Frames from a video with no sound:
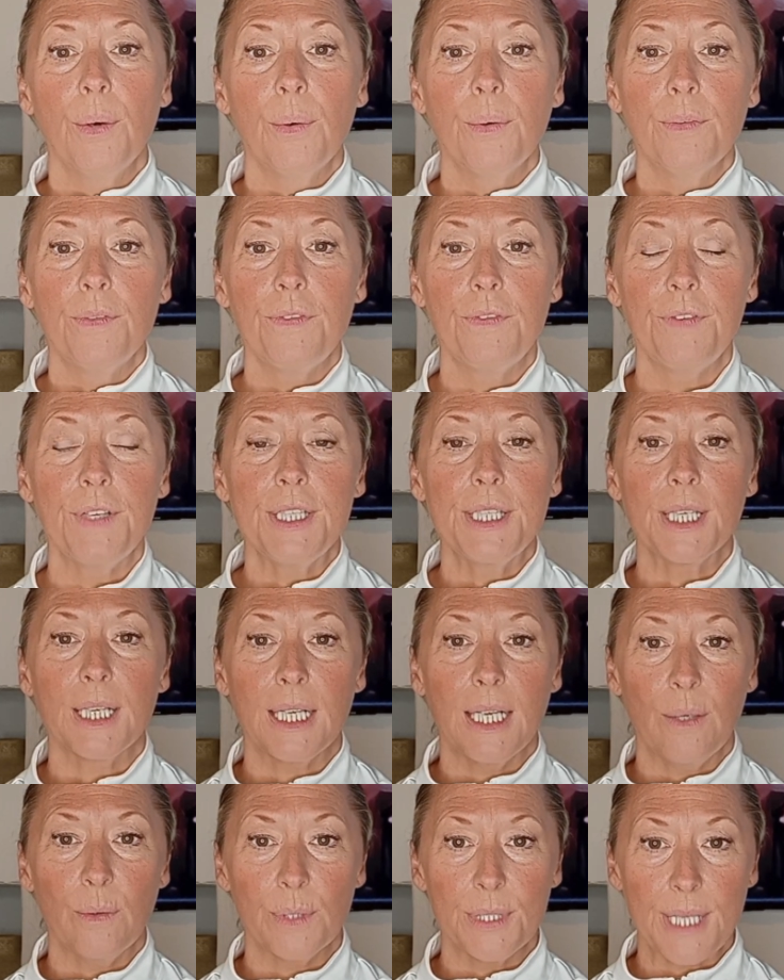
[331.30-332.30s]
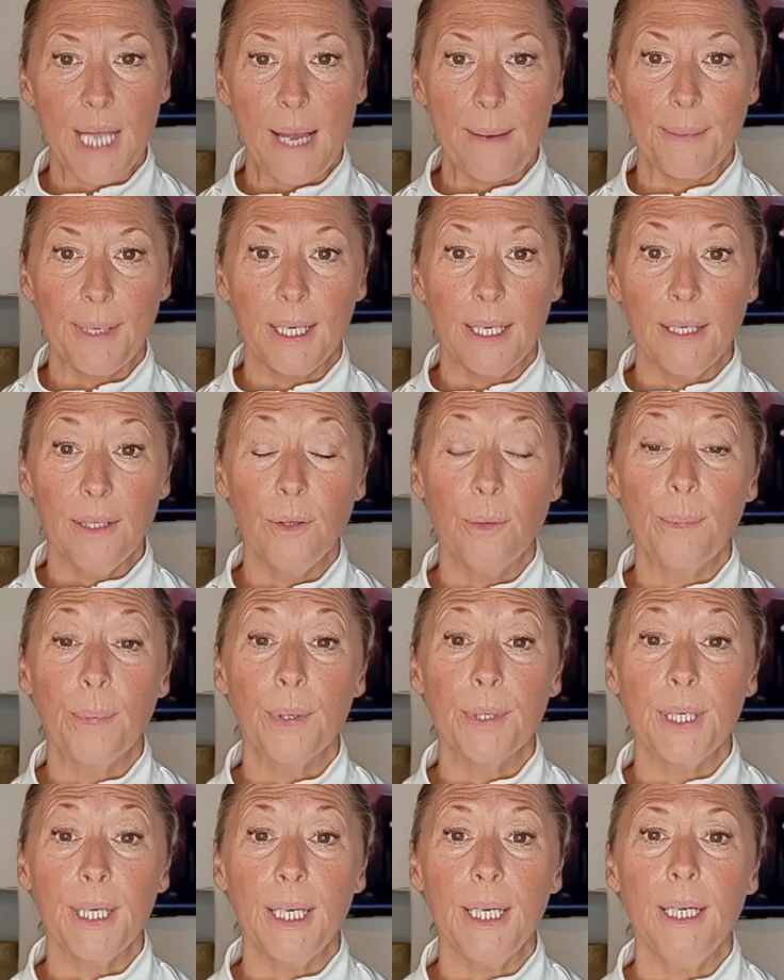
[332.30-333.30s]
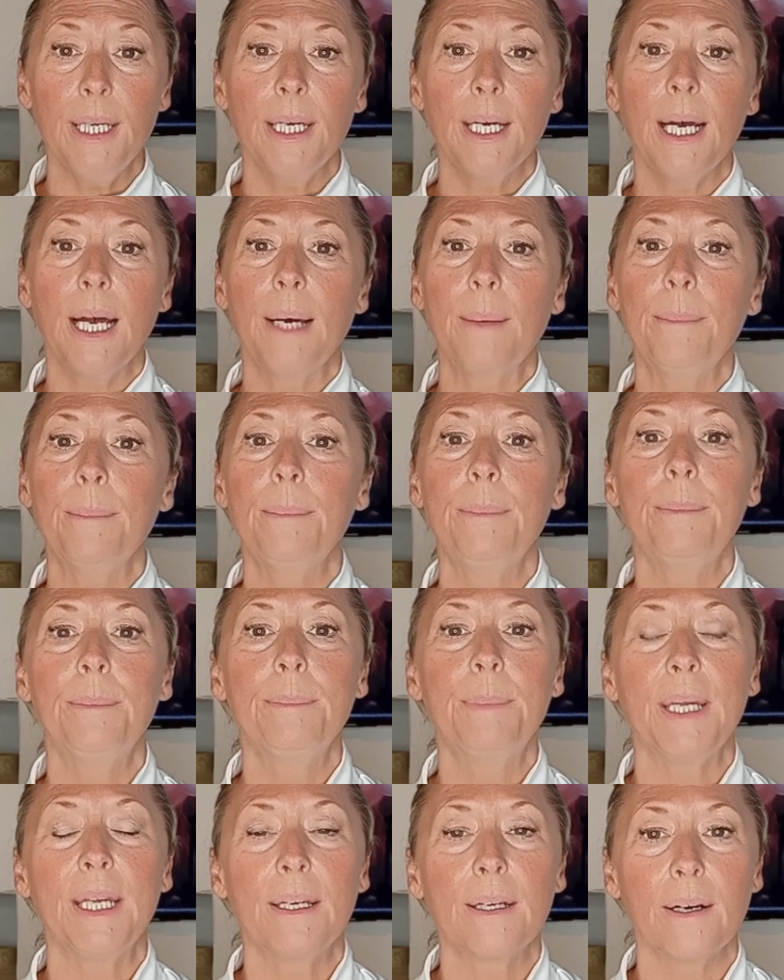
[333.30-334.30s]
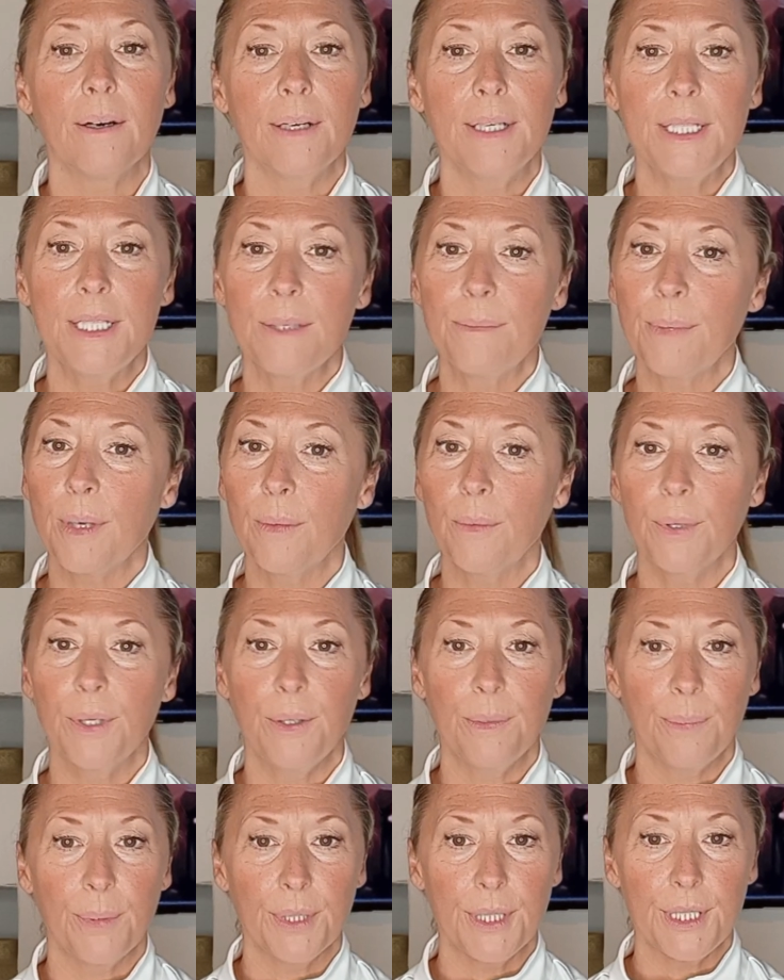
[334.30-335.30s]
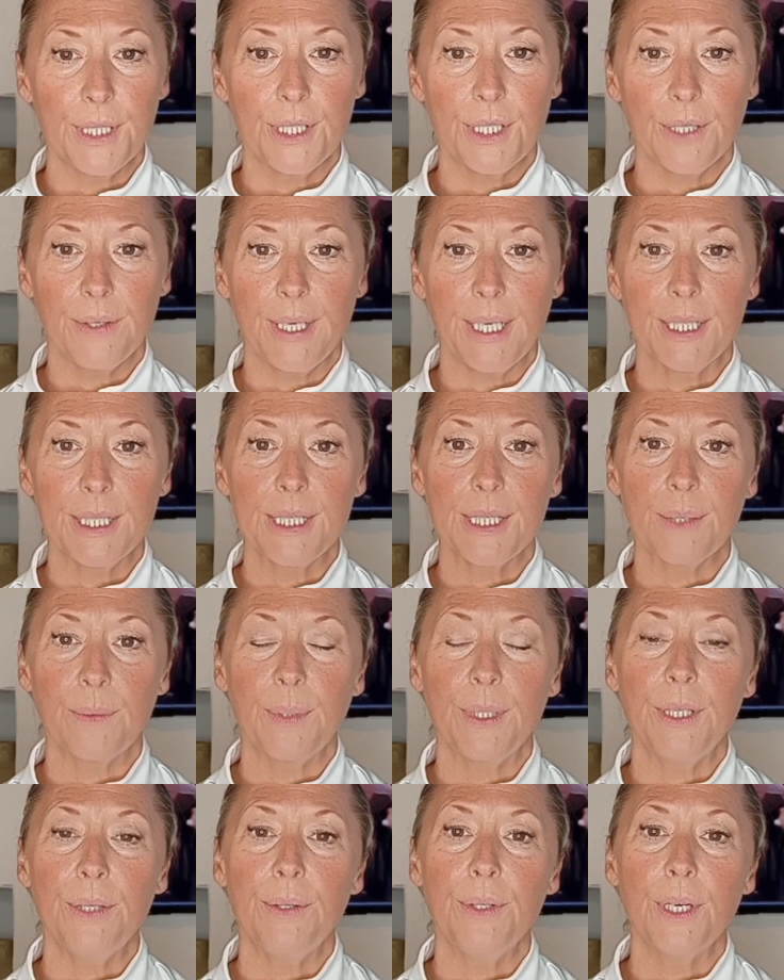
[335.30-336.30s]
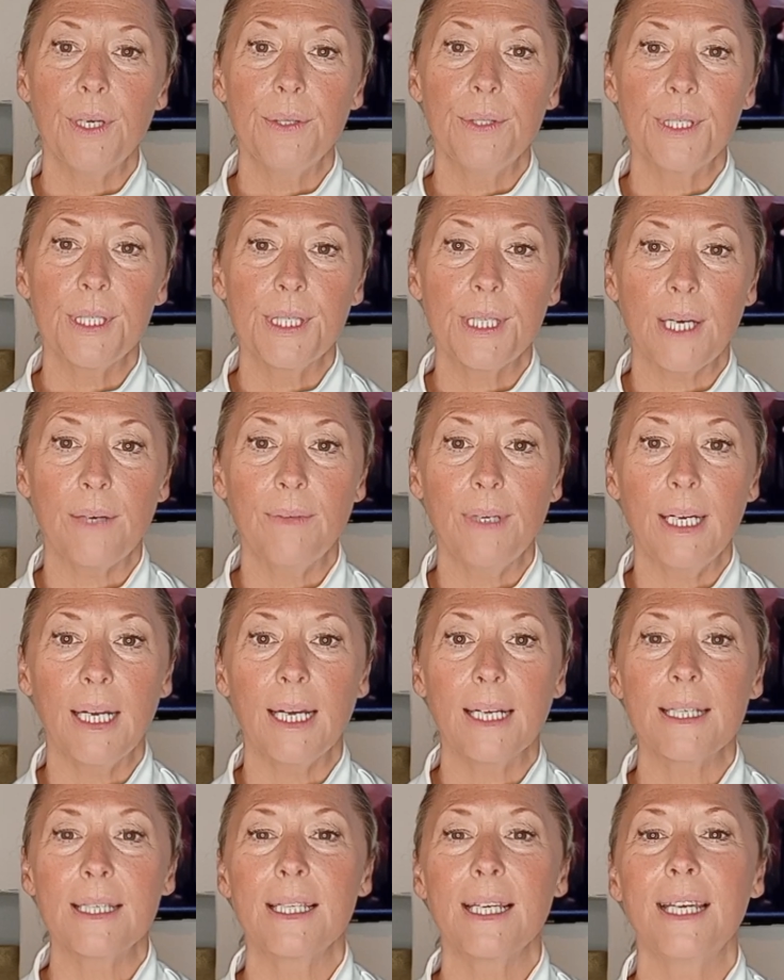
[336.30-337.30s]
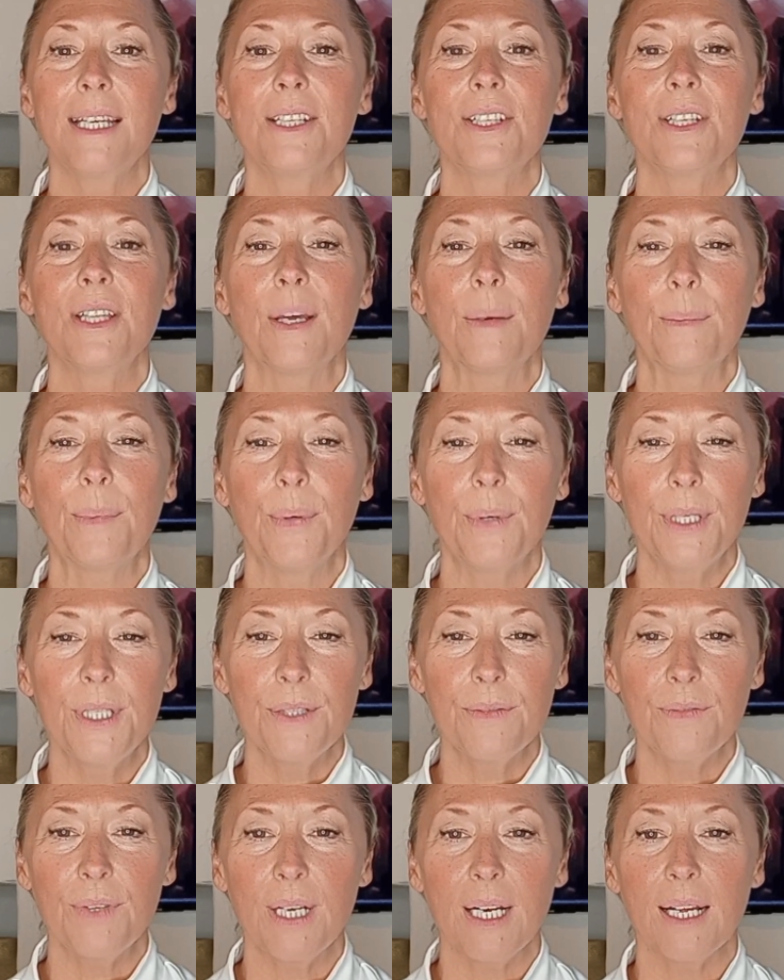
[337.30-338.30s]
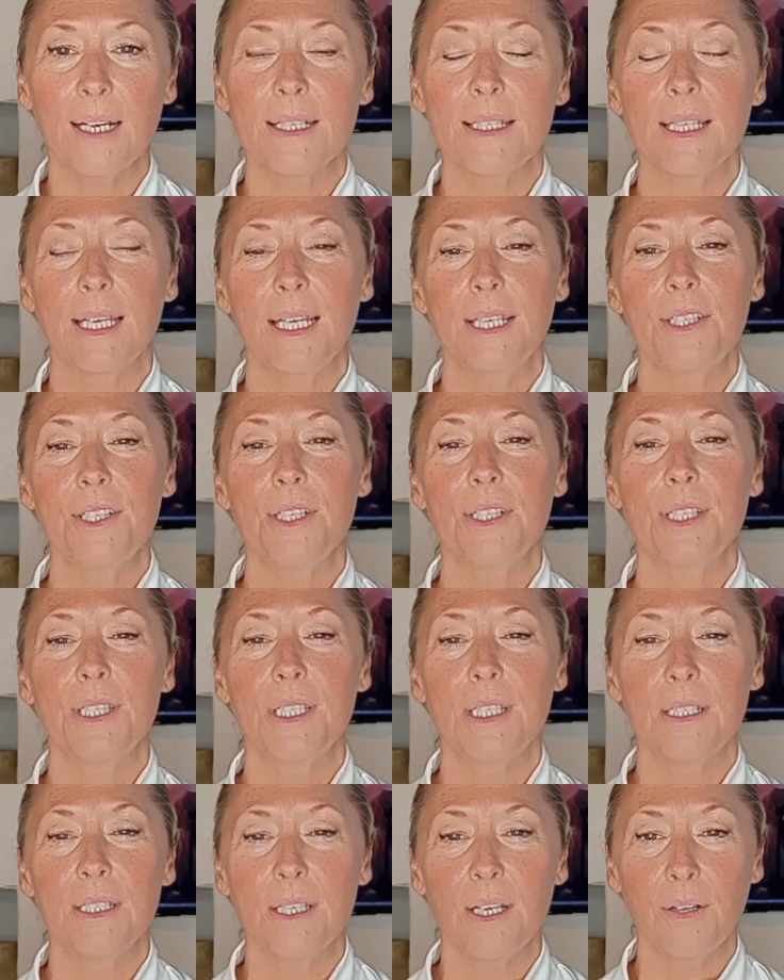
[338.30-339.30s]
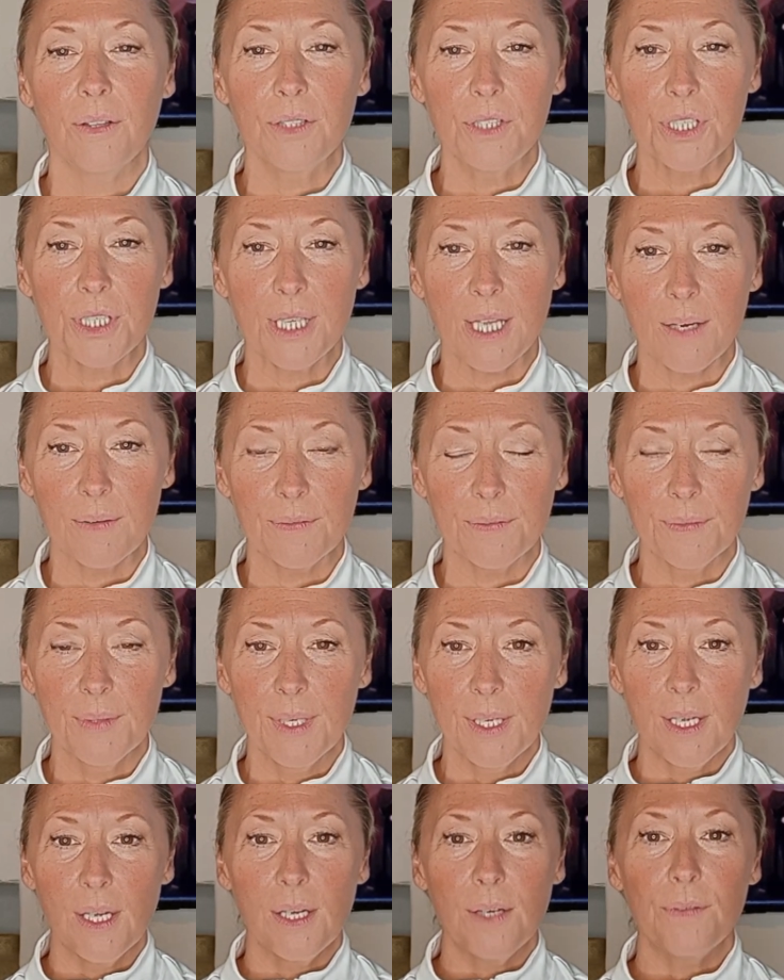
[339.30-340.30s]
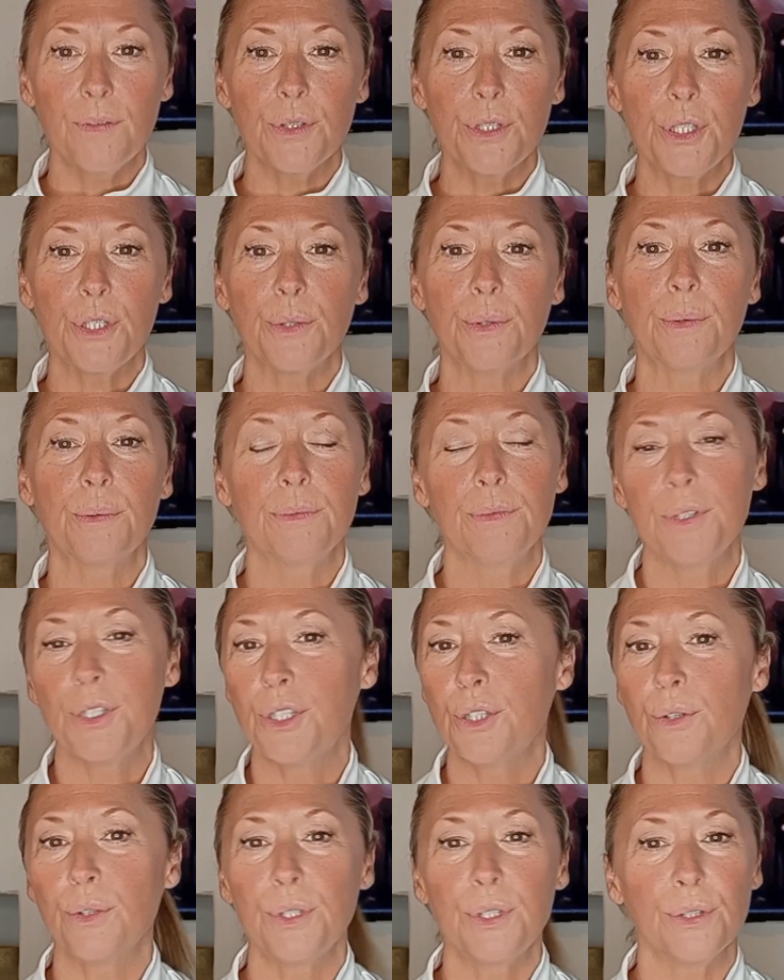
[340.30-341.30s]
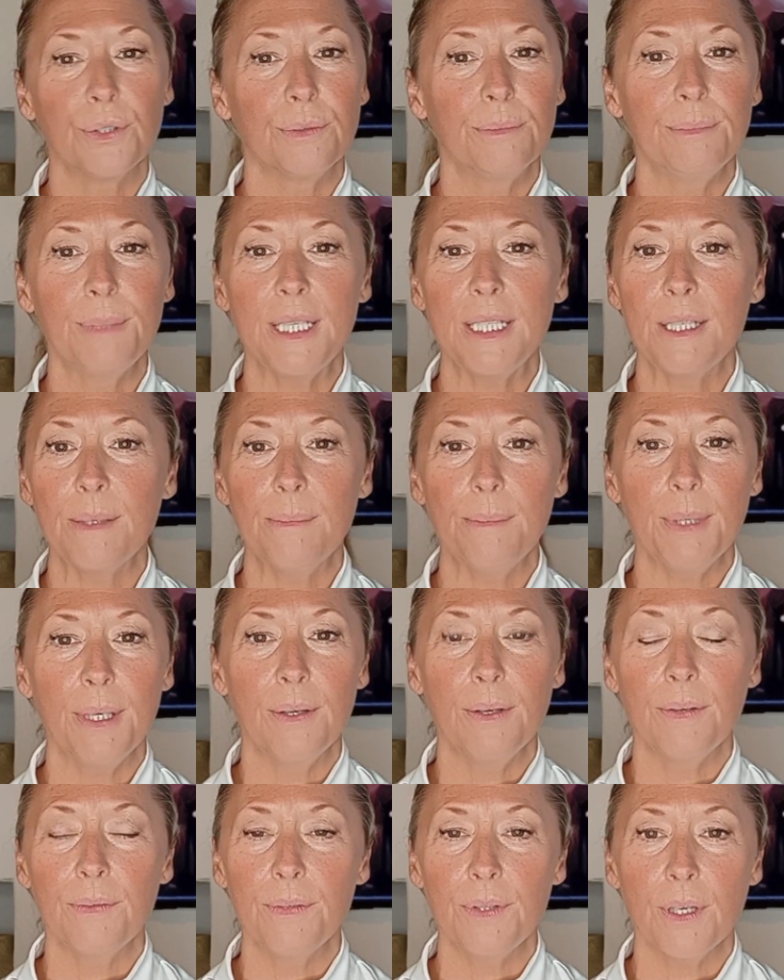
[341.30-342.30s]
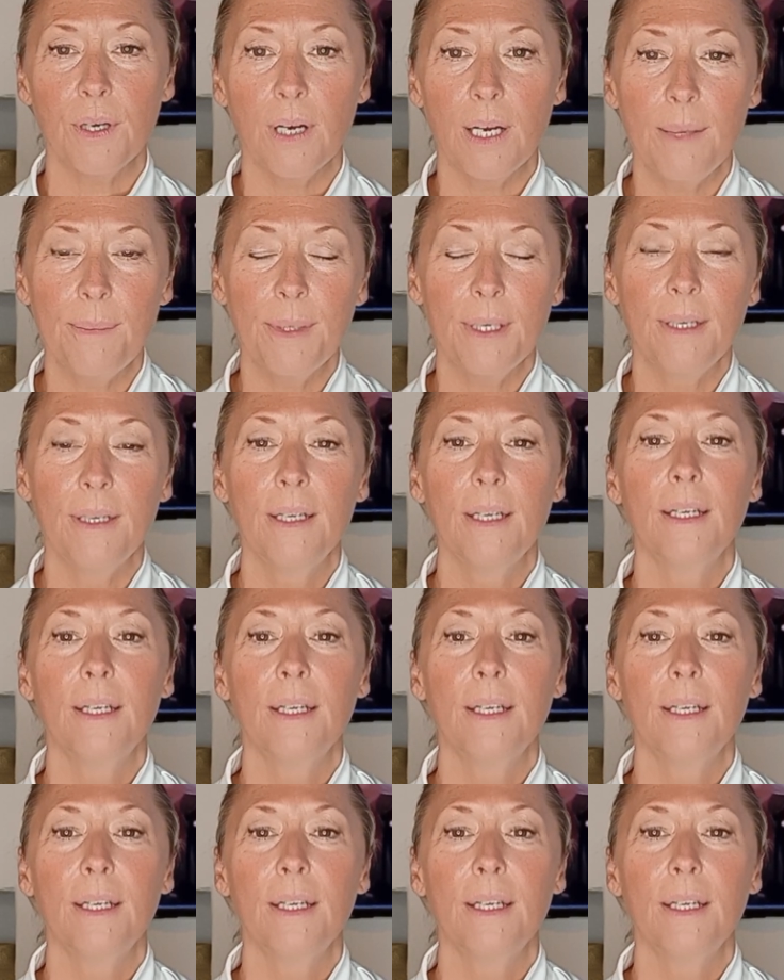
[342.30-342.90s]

physically what's happening in your body and be guided by what your body's doing. So when you notice that relaxation, that point of relaxation, just indulge in that for a short or medium period of time, and